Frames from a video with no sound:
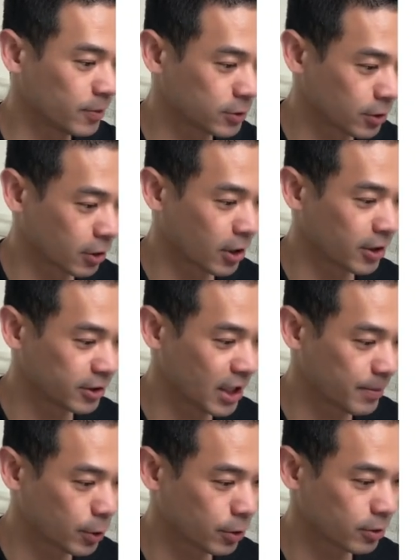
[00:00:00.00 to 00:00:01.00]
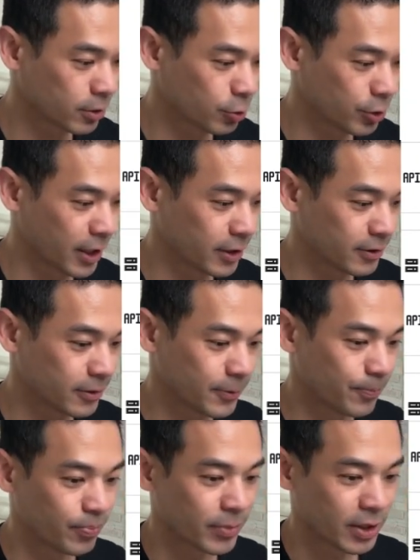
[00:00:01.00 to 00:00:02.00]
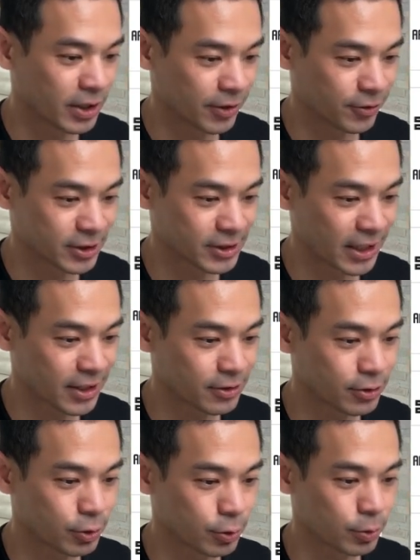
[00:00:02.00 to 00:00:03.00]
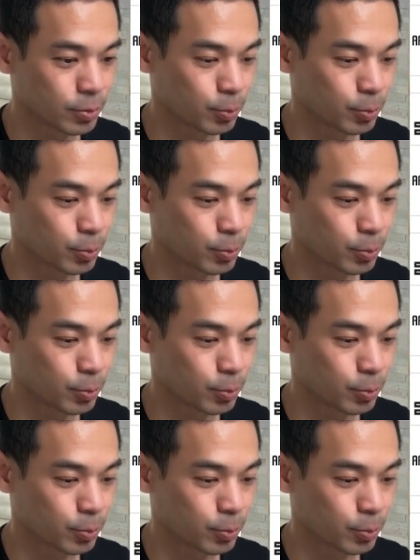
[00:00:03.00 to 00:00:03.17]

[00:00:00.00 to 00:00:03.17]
I'm just gonna call it demo, create. Give it a second to